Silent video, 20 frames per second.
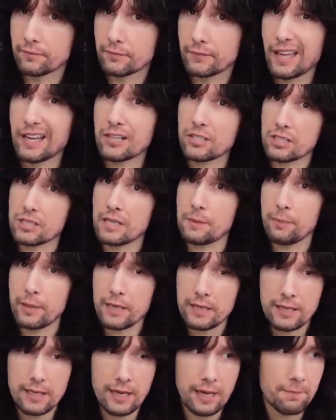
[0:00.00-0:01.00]
actually
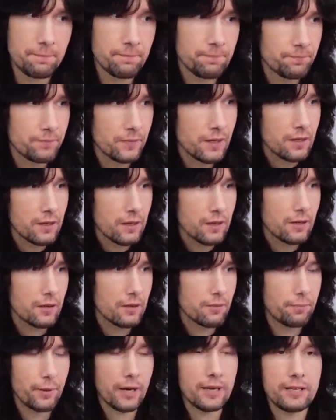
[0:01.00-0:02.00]
picking it.
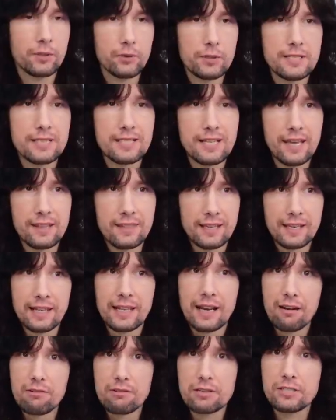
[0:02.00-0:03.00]
But in order to get the
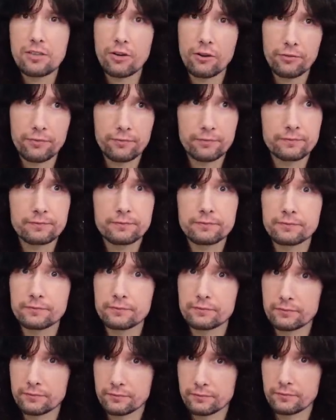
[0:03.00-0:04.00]
clarity of
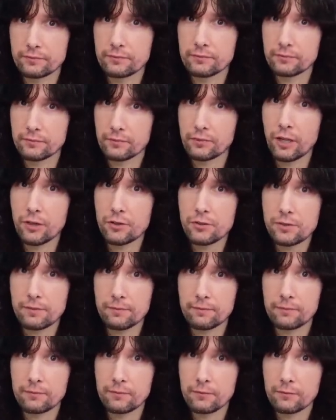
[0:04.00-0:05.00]
those and